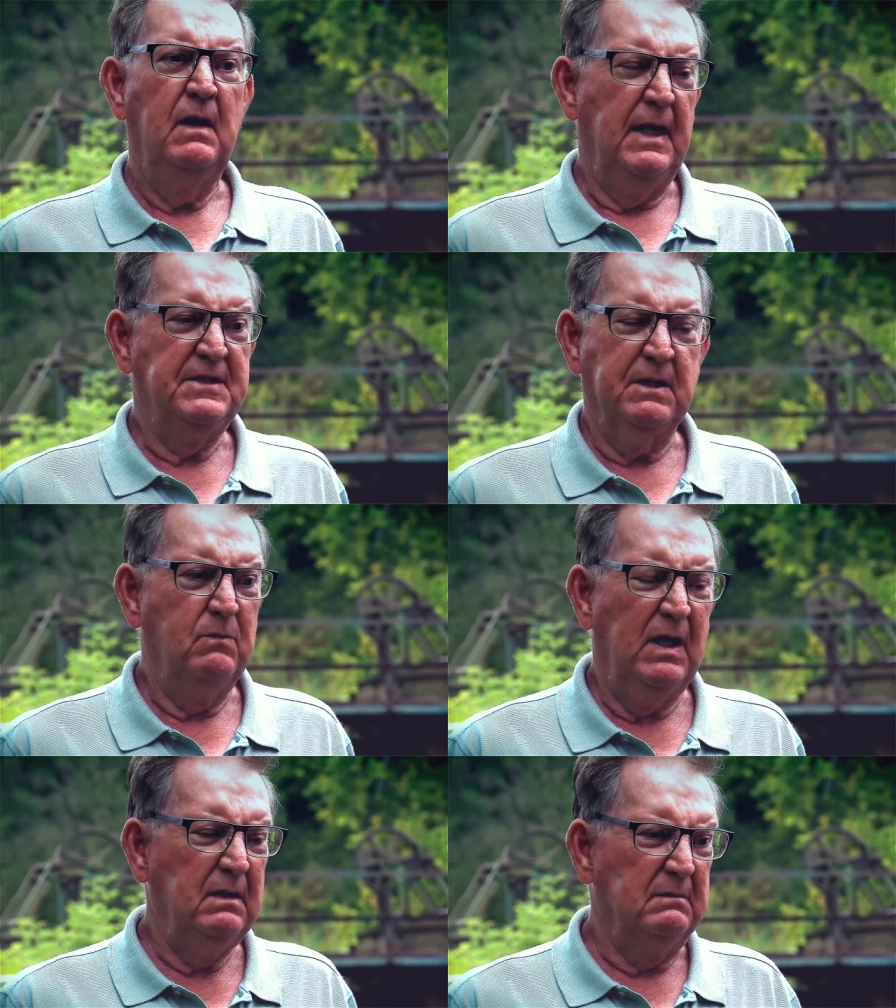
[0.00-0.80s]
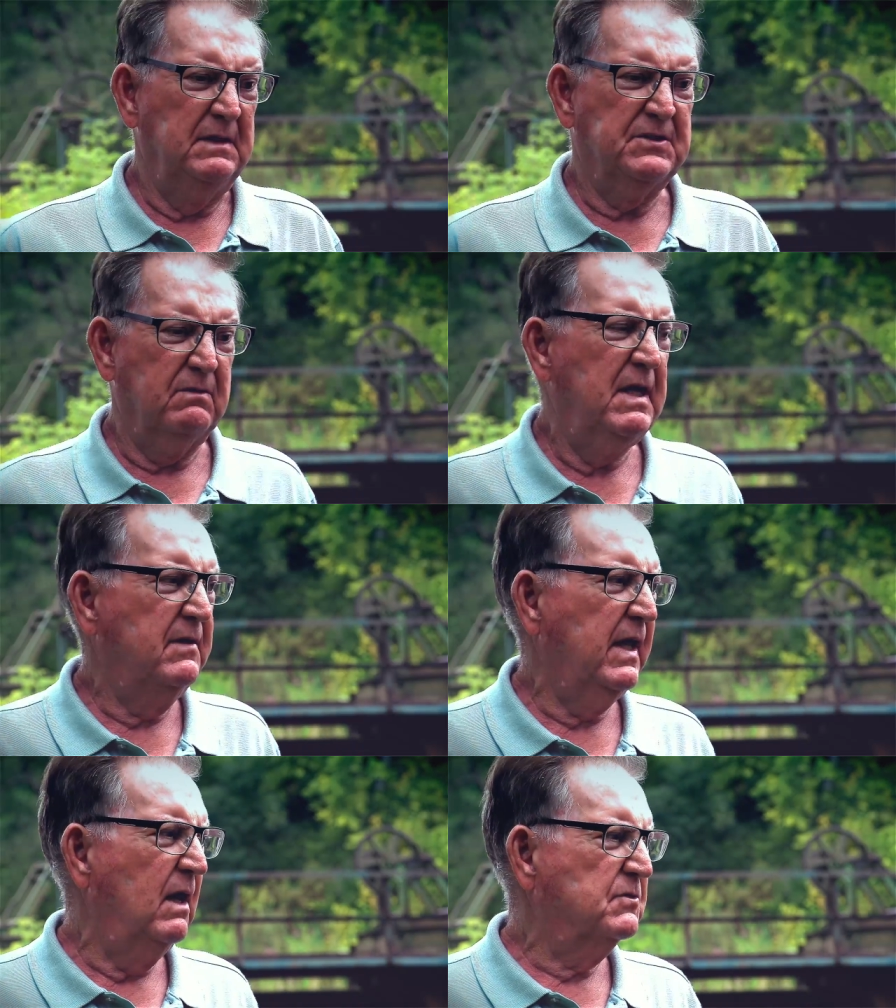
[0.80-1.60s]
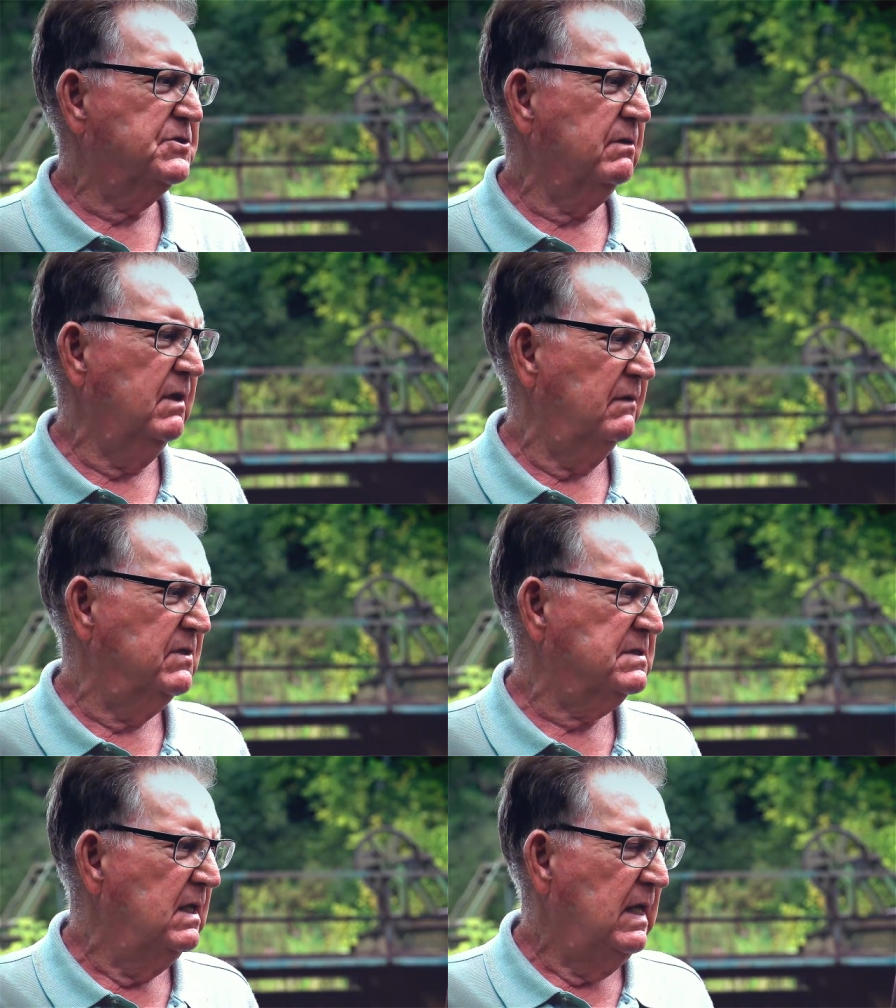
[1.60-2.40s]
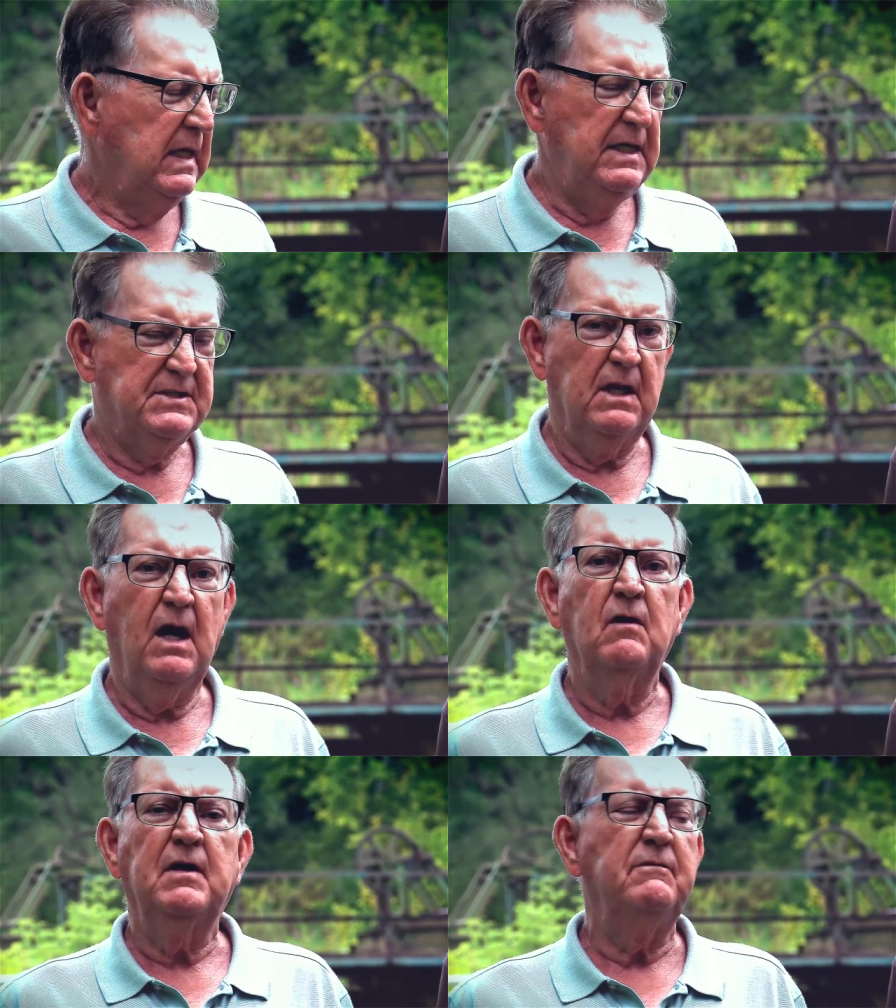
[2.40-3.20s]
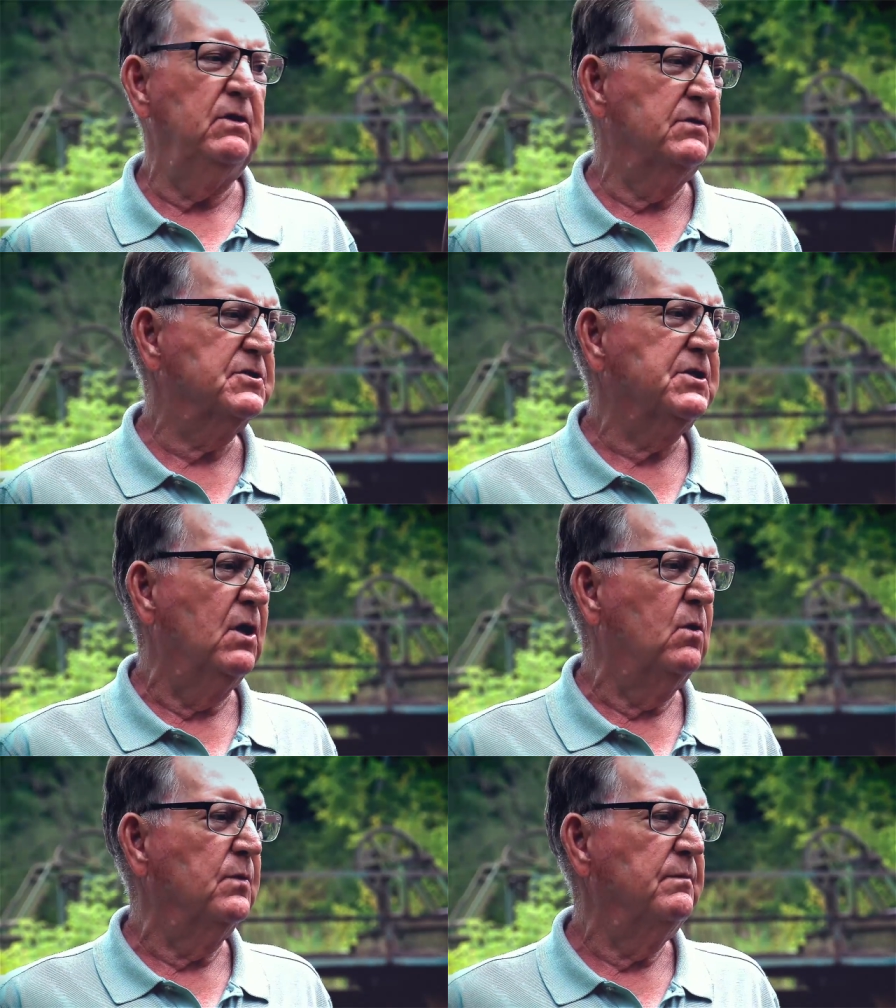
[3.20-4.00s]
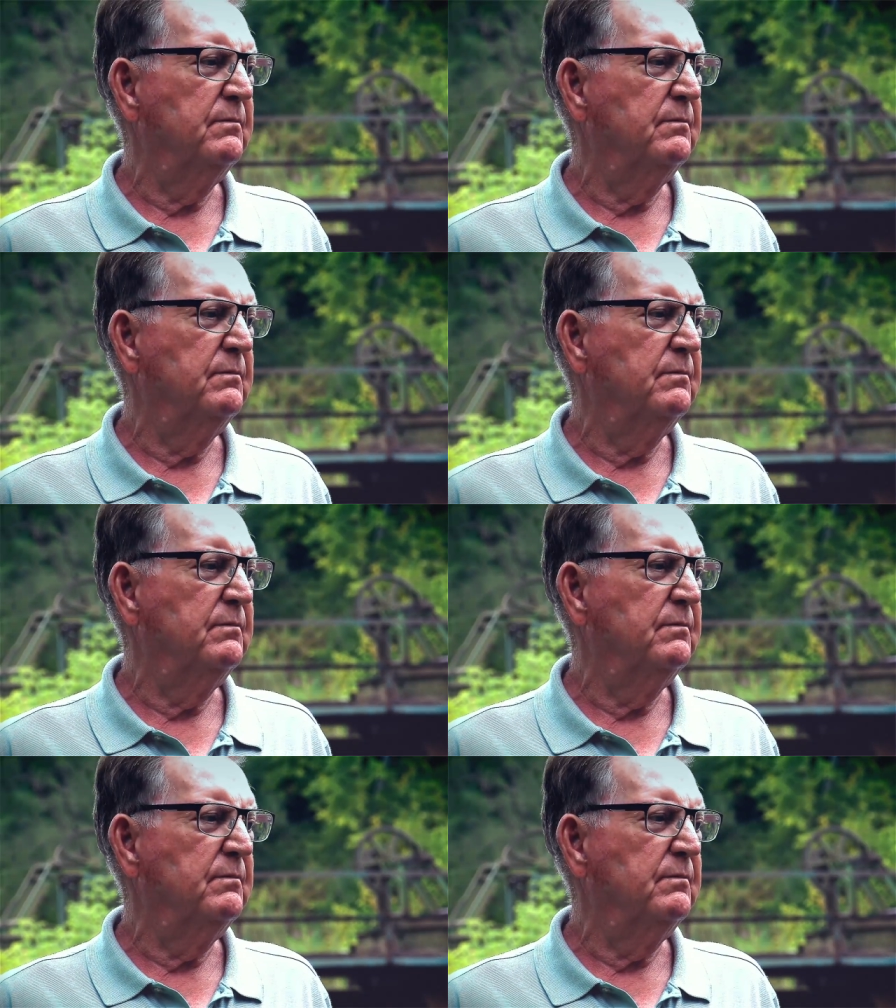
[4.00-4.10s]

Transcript: And I said, well, is there anything else you can give us? He said, I'll give you the stone.